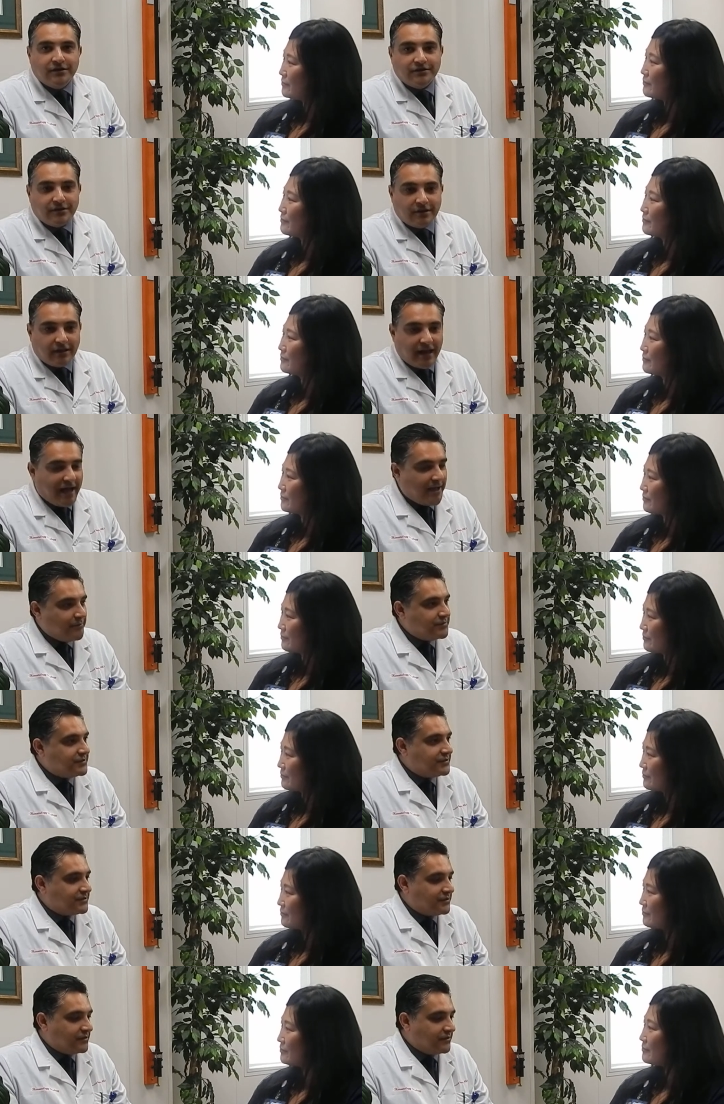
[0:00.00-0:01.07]
Speaker 1: the
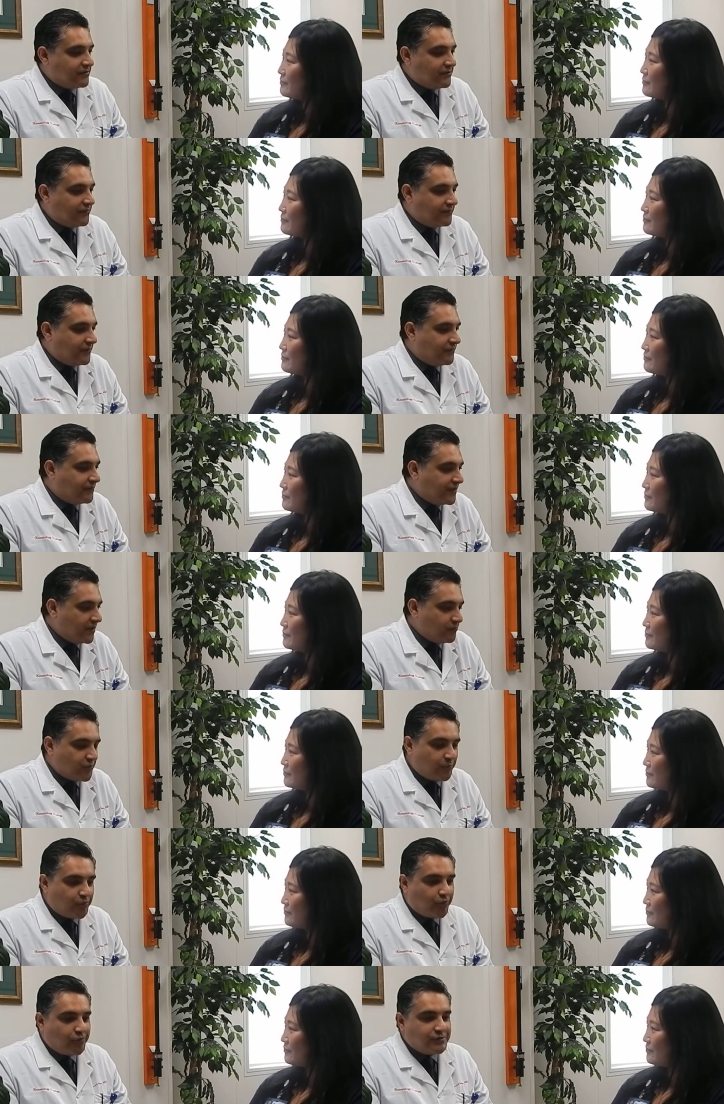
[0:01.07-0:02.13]
labs, the, the, the film
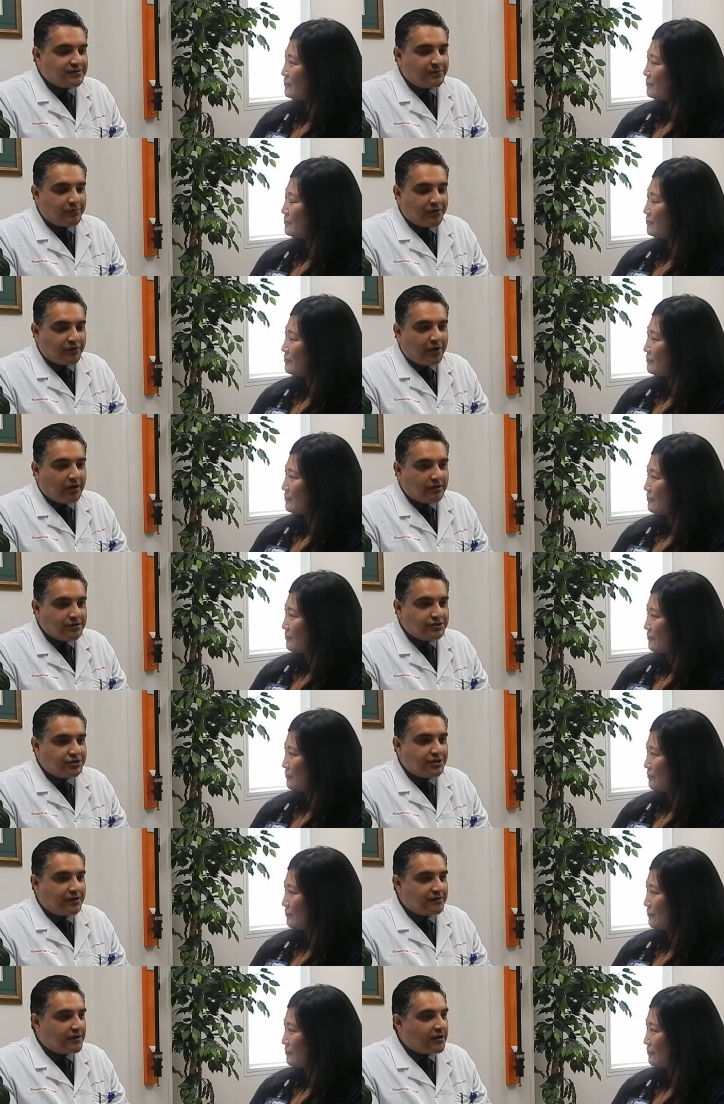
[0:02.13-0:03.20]
reports, the
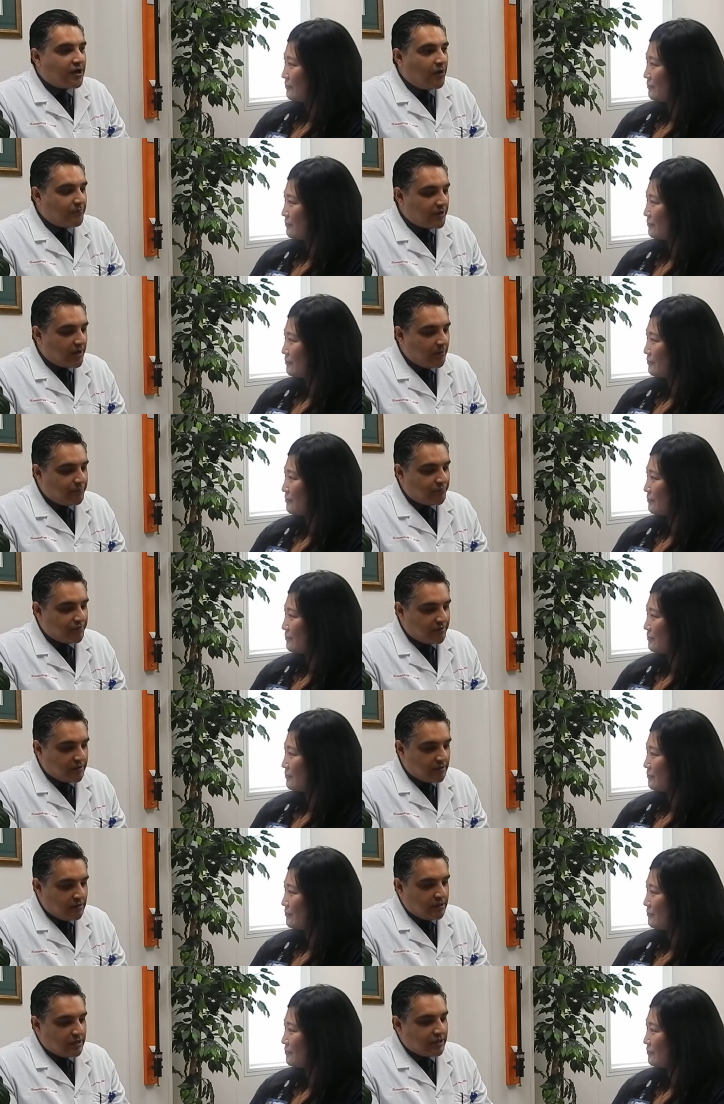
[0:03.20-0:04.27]
pathology, and then coming up with a
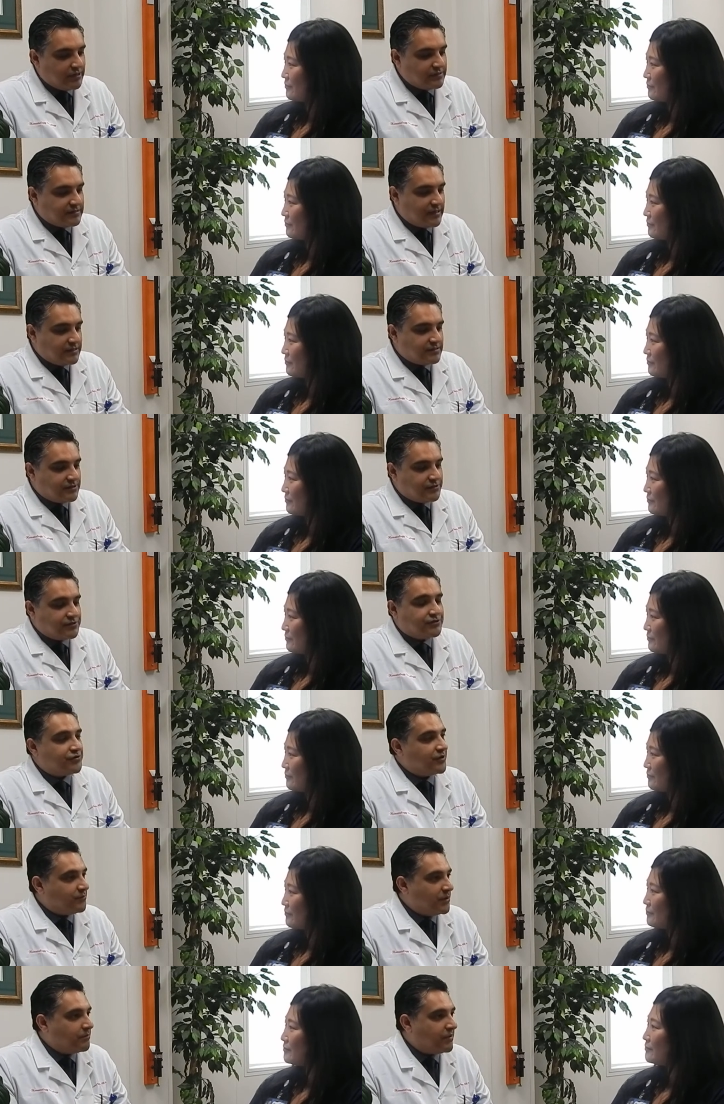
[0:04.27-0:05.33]
consensus
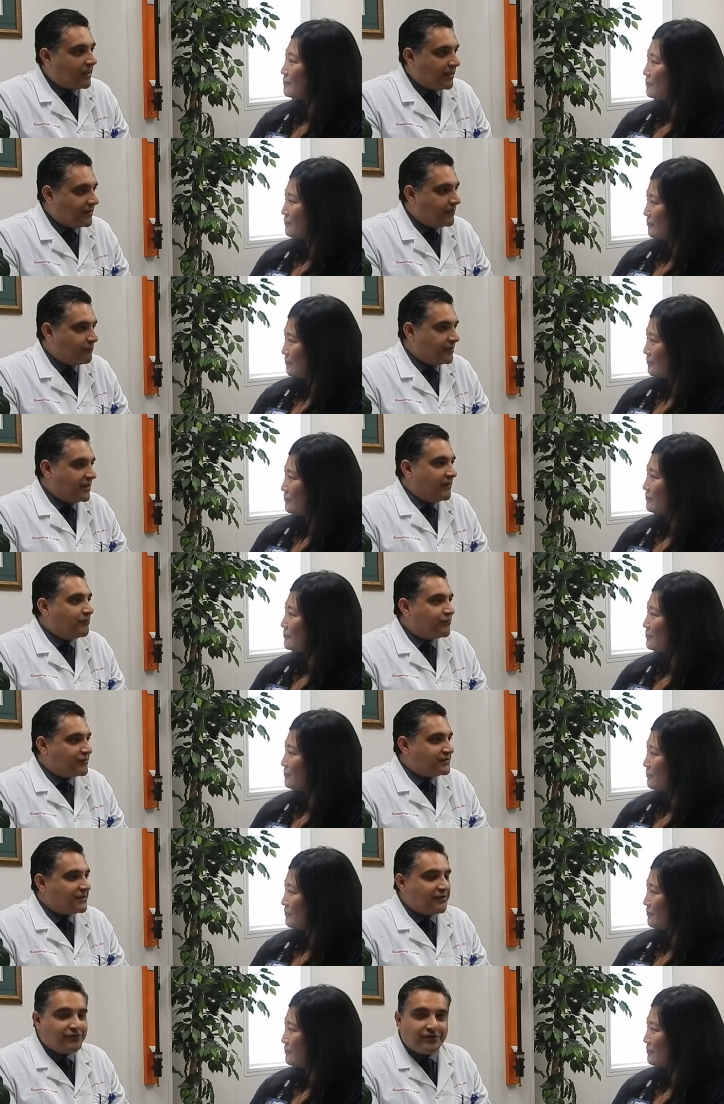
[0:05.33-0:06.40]
treatment plan that we then
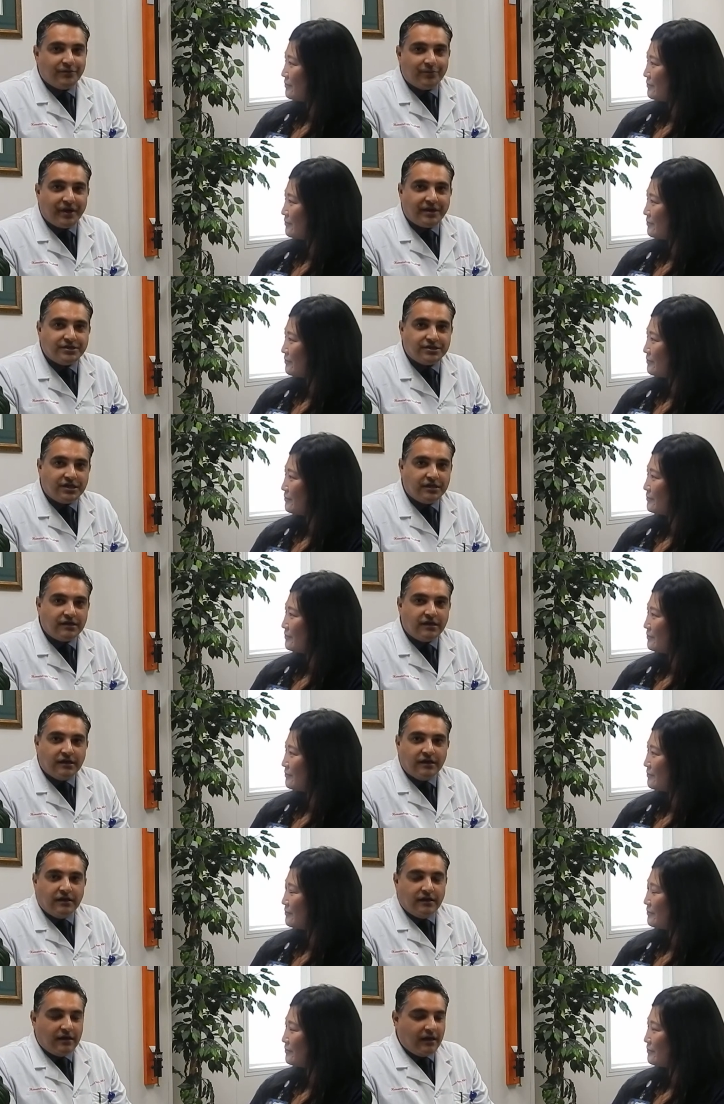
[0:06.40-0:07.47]
present to the patient.
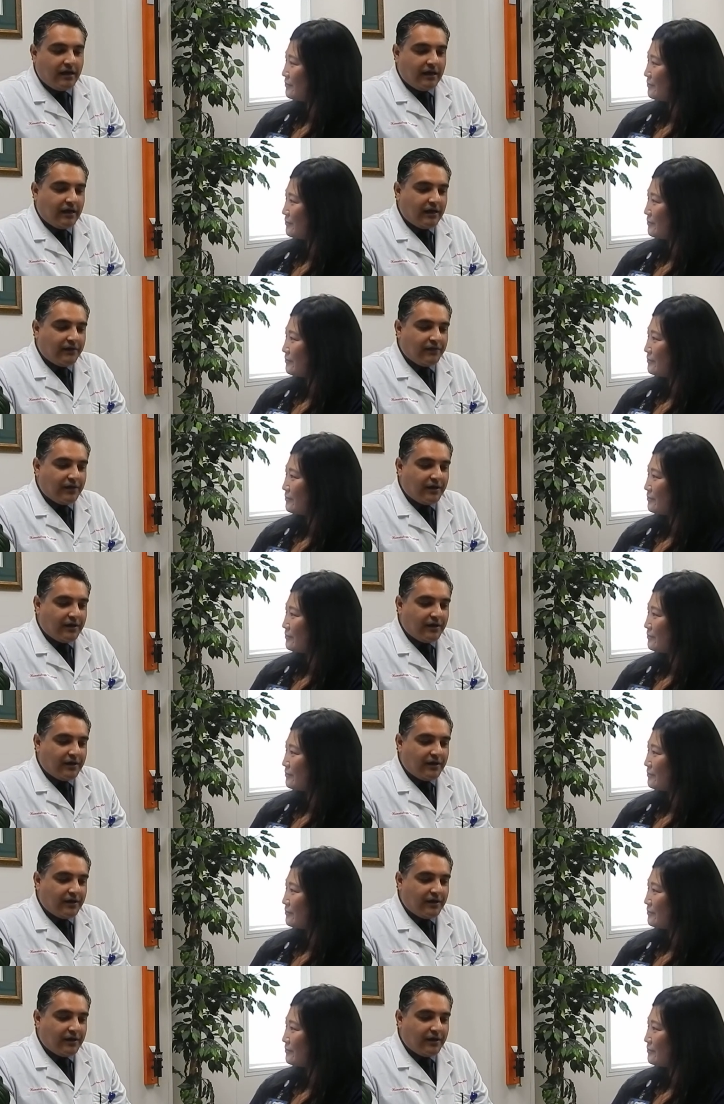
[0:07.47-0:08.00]
And